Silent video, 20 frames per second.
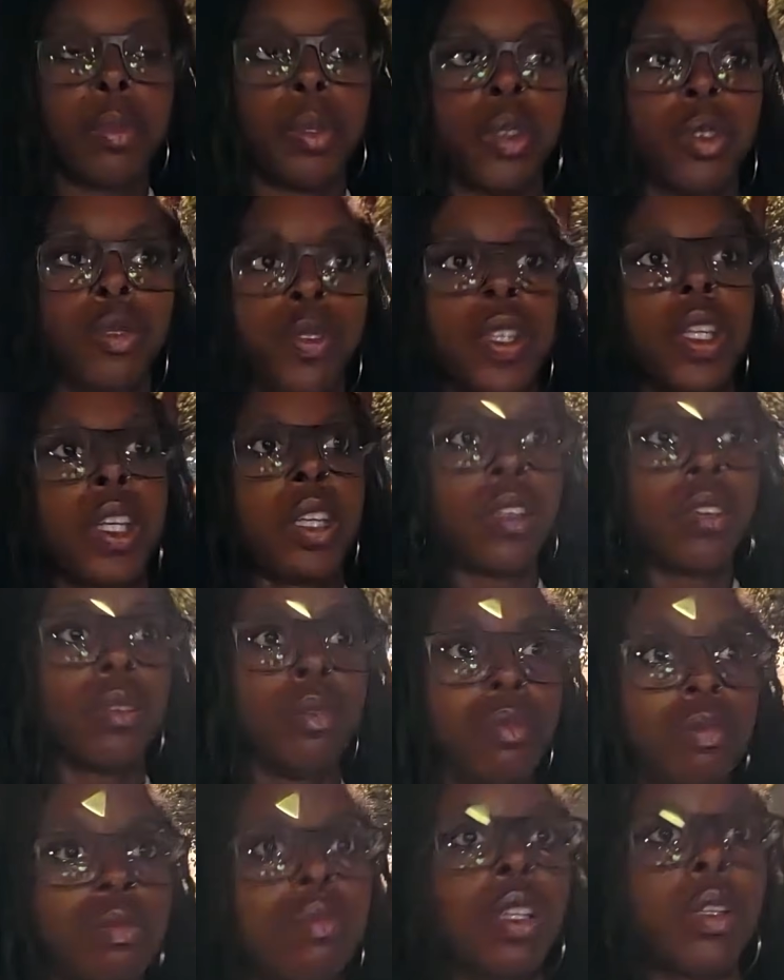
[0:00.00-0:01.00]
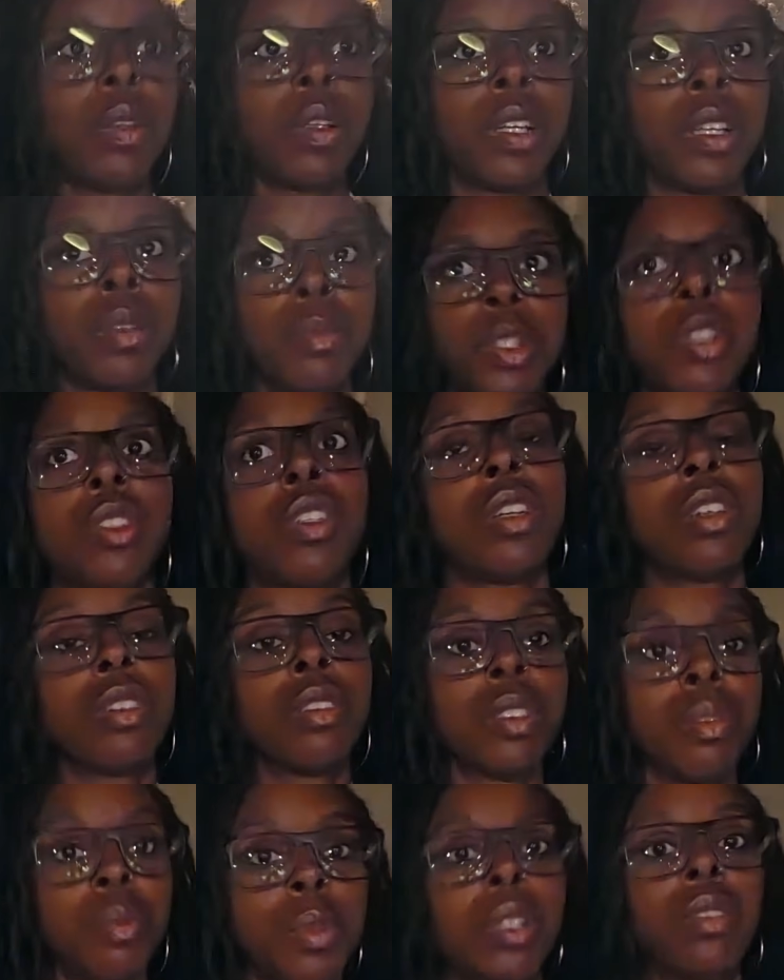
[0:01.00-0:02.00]
And it's true, because if you do try and use
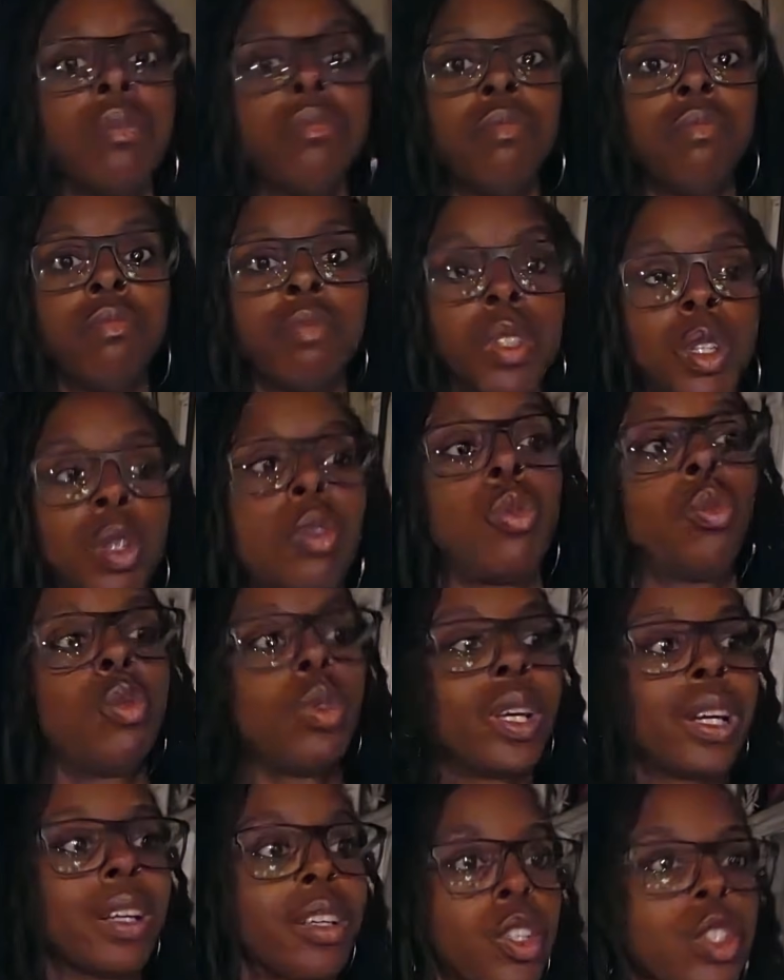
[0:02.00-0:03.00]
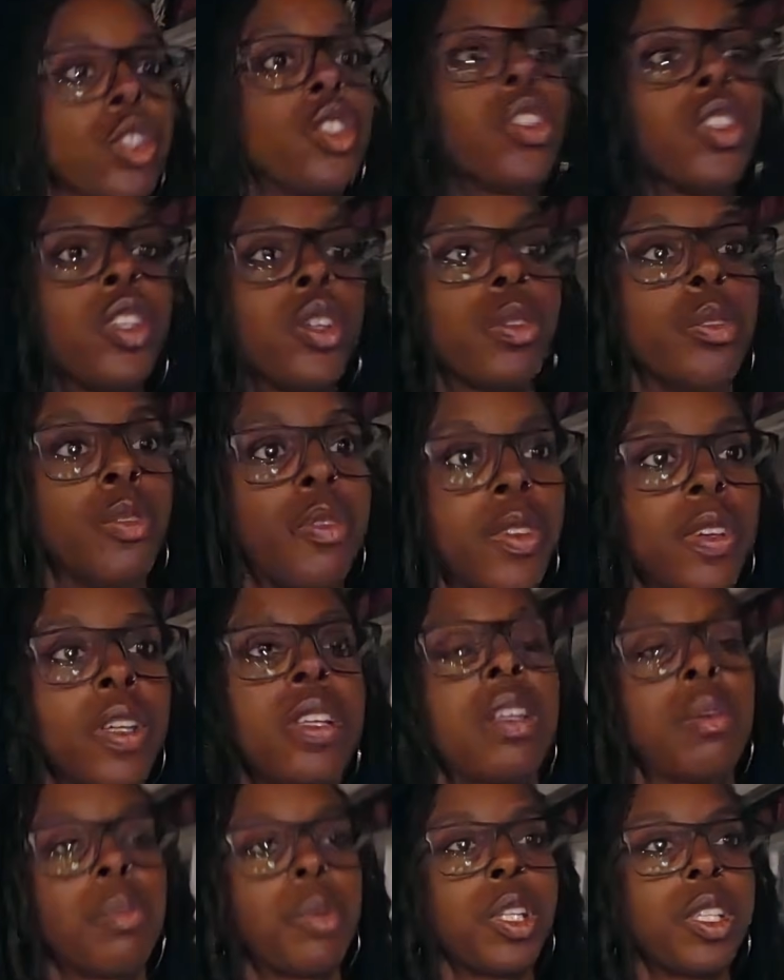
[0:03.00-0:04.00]
it in situations where
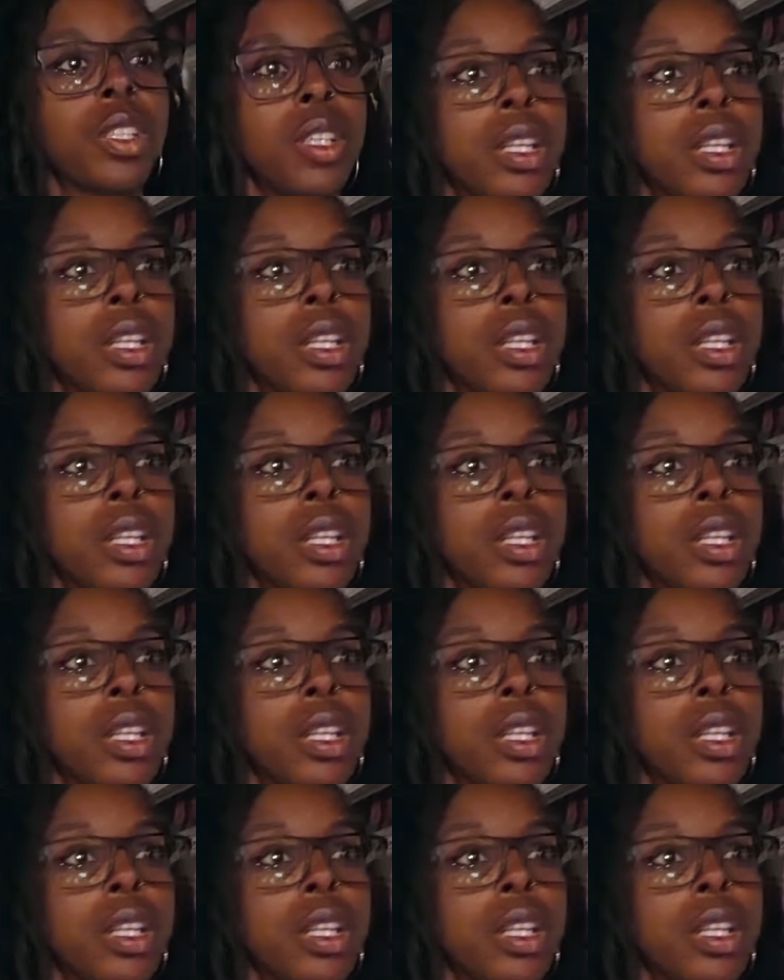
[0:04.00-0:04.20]
there